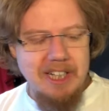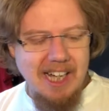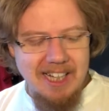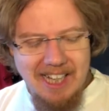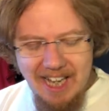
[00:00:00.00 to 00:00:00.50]

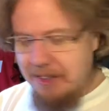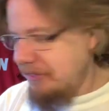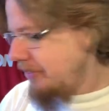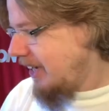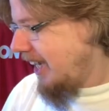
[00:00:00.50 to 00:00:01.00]
I
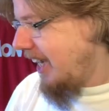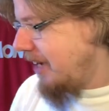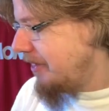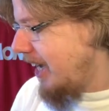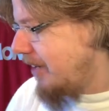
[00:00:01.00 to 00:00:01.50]
cannot, I
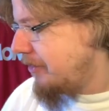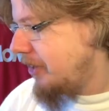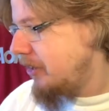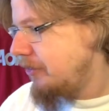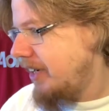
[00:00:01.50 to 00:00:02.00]
have, I have
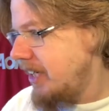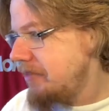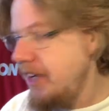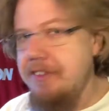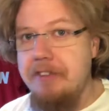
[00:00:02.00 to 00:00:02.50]
tried to find,
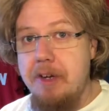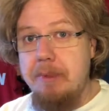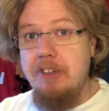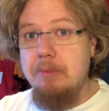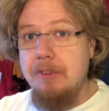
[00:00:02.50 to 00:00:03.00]
five, five, five
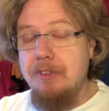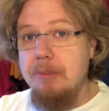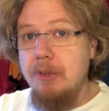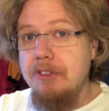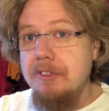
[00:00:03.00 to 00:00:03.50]
pictures, but for
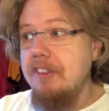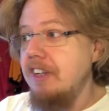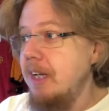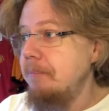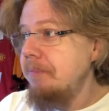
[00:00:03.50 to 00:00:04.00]
most of the
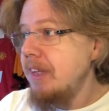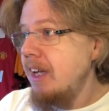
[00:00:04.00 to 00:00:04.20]
time,